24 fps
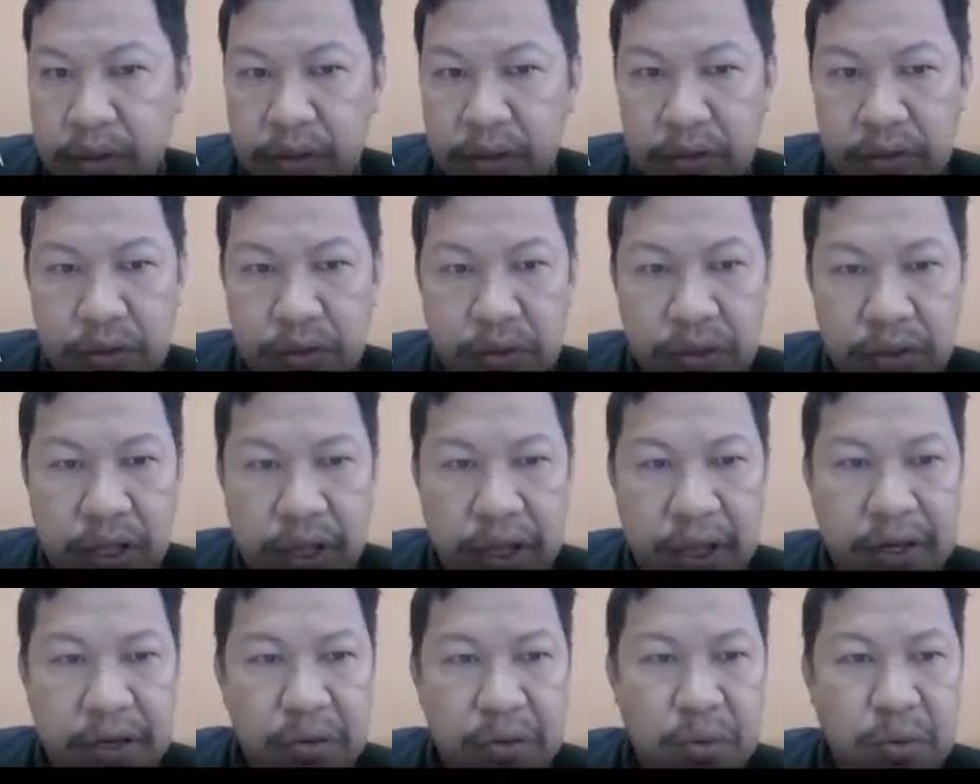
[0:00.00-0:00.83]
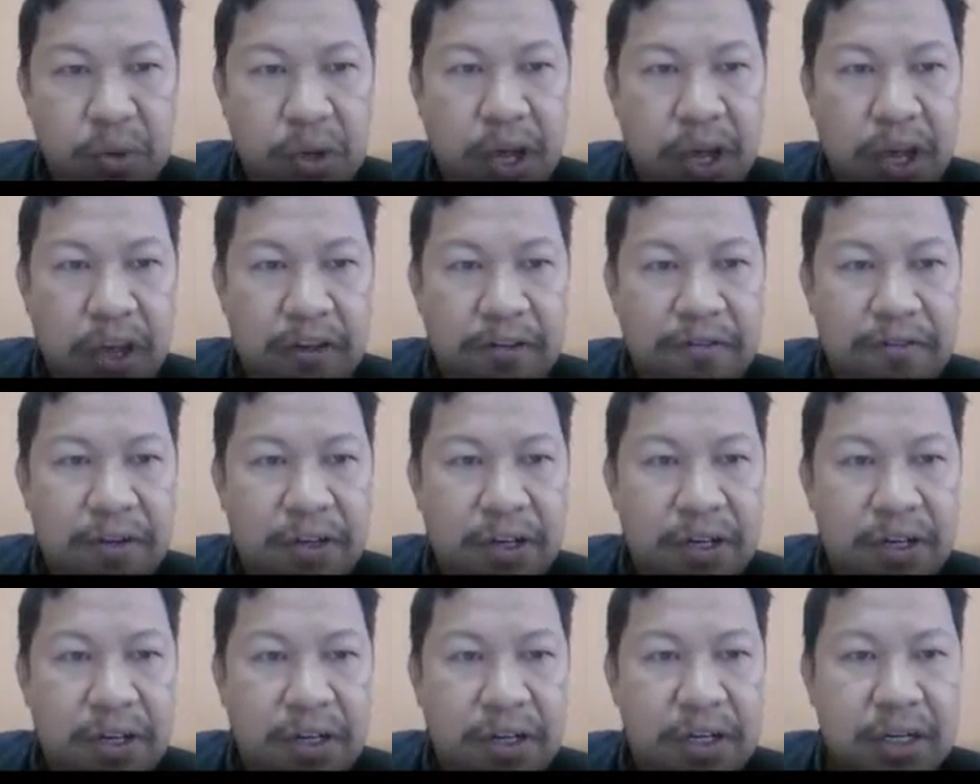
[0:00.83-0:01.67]
so then we have
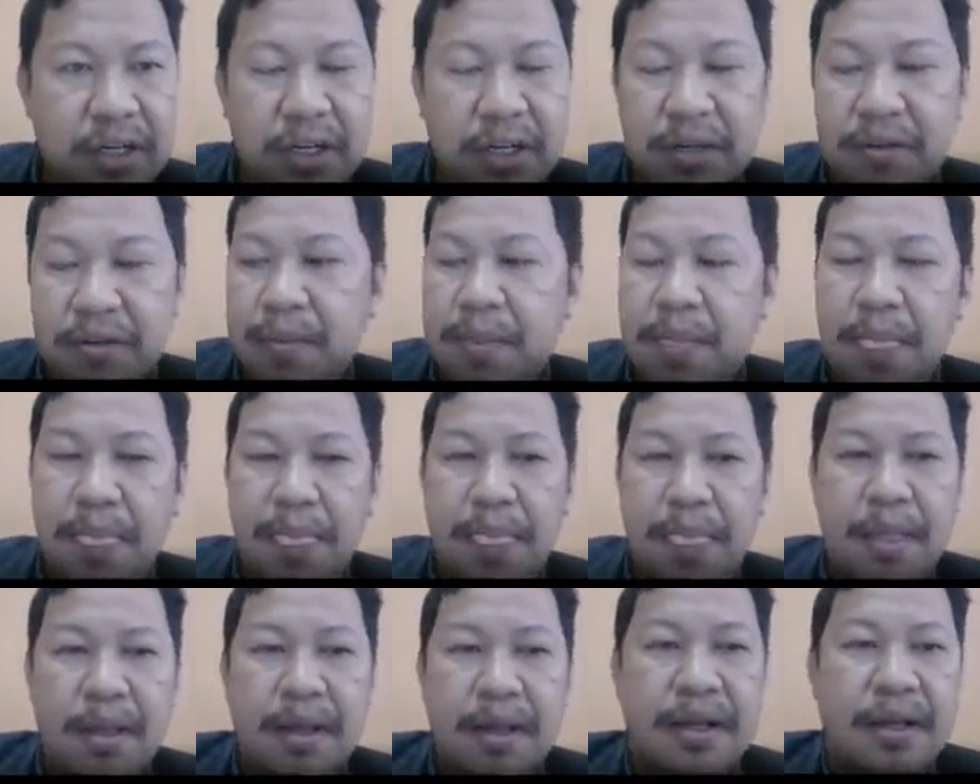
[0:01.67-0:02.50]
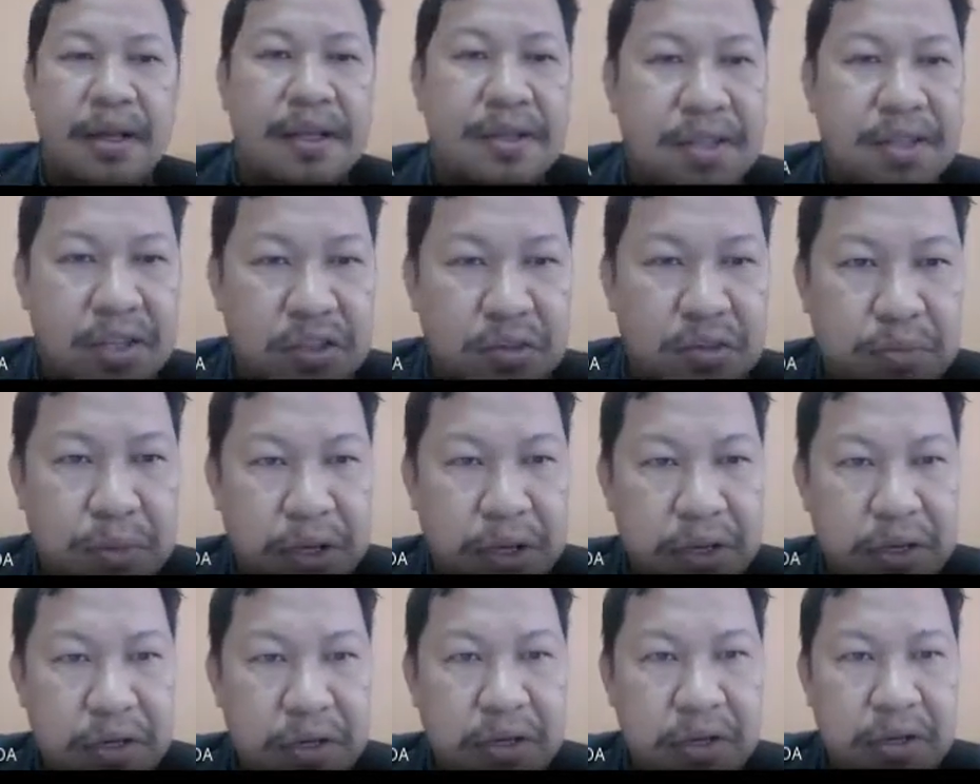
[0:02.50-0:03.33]

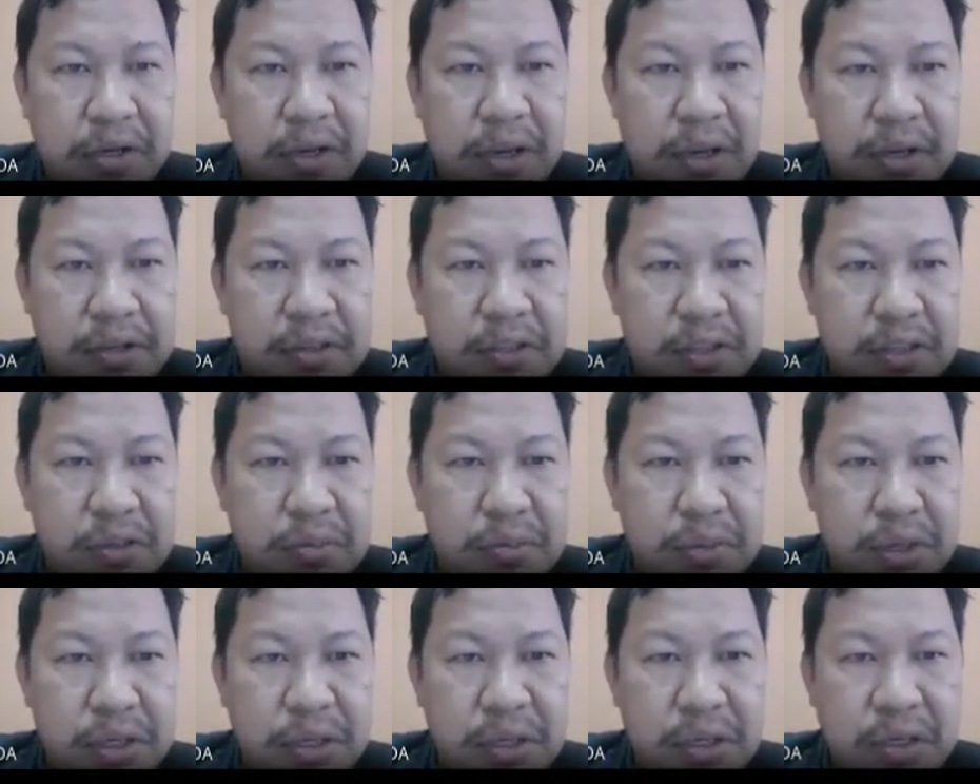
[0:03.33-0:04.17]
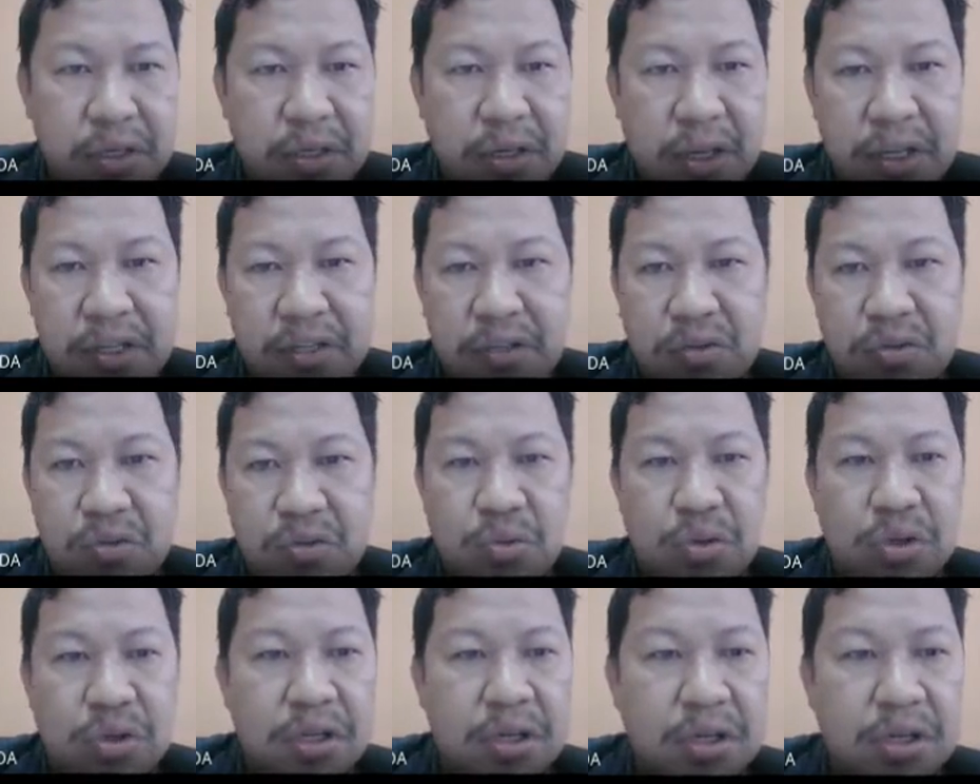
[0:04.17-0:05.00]
assessment as
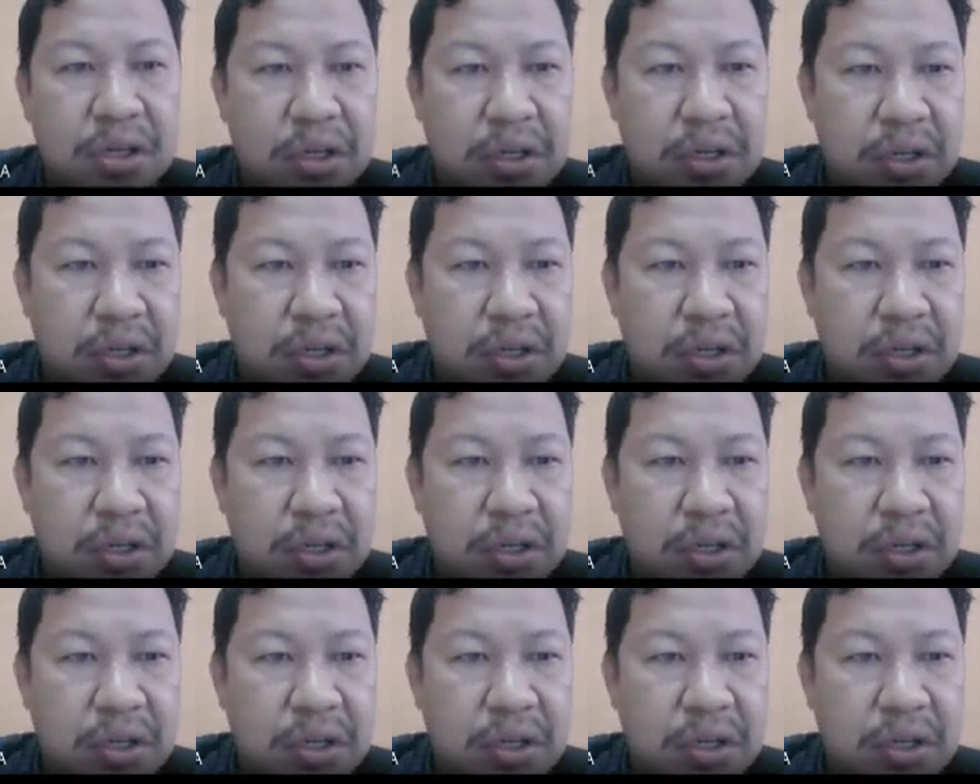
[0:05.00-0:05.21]
usual.